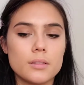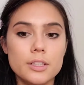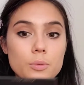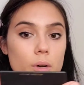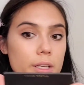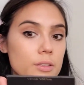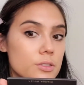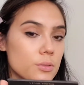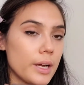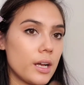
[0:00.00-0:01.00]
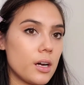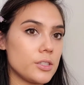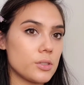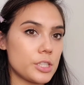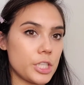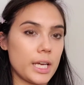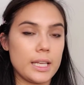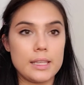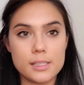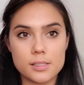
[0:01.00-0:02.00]
You want to use the right contour shade
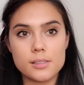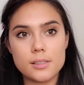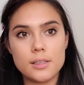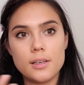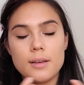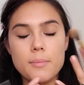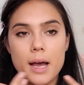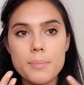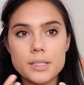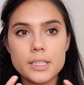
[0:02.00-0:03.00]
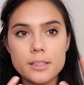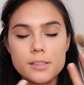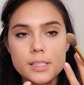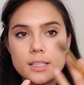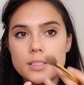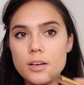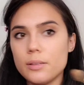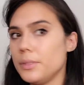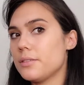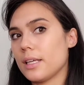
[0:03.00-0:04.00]
in this. My particular skin tone,
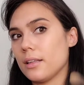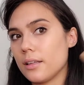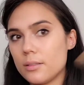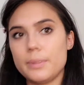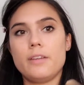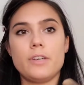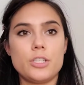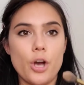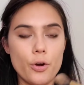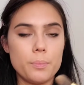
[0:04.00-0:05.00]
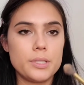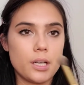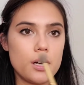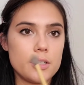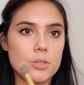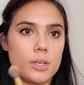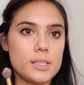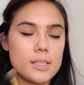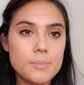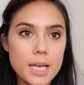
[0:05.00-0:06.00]
I'm using a little bit of a taupe to contour,
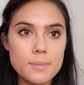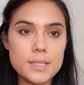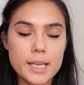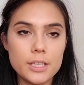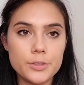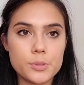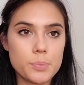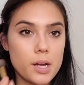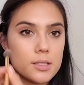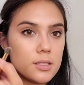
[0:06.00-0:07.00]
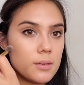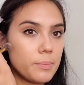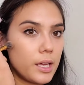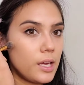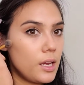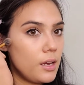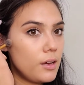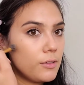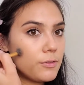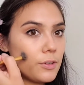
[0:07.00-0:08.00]
and sometimes I can use bronzer, but
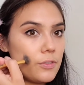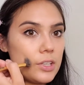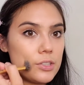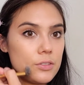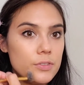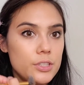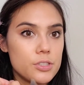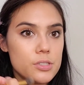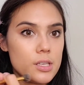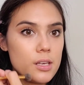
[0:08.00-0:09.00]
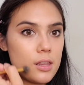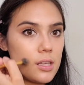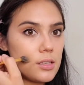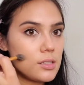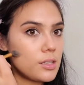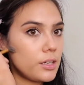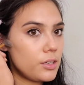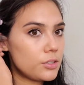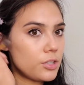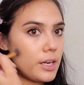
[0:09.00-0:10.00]
for facial features like this that
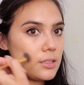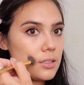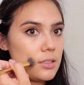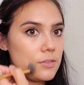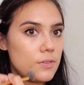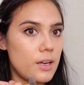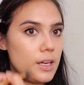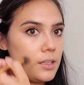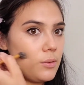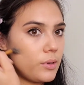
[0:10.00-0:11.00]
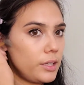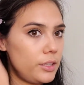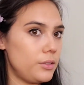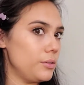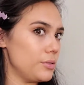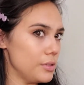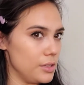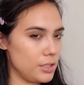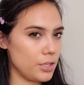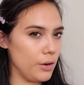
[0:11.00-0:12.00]
you're trying to define, you want to use
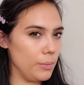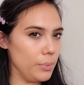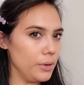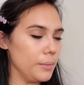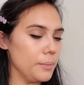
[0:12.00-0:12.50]
a taupe.